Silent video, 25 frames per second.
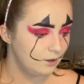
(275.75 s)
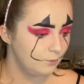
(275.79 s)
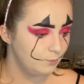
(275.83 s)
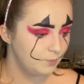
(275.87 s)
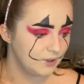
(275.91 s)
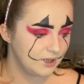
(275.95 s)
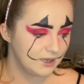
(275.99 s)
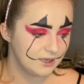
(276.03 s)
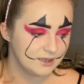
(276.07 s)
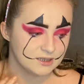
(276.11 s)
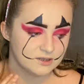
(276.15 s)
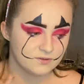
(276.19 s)
but
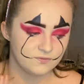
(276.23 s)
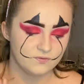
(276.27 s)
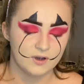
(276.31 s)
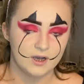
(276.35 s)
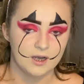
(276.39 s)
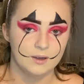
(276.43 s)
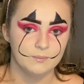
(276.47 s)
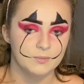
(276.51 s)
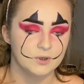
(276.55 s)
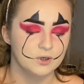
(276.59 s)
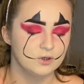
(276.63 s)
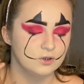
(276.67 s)
it's
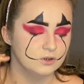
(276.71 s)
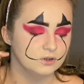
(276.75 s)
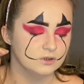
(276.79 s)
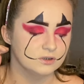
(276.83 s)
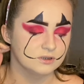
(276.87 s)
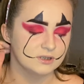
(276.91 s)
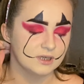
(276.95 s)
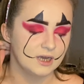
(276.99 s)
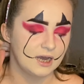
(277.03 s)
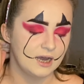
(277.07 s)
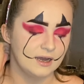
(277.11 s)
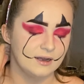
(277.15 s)
fine because
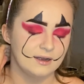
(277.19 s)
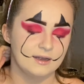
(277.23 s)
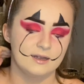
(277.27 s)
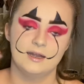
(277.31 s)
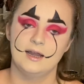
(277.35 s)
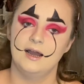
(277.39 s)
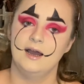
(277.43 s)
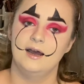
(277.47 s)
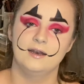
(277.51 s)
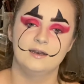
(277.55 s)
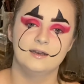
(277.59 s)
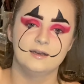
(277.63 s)
I
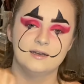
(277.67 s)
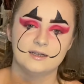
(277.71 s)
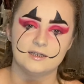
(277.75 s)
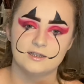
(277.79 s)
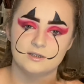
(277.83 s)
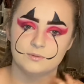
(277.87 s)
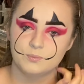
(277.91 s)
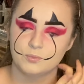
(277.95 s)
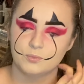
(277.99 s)
kind of need to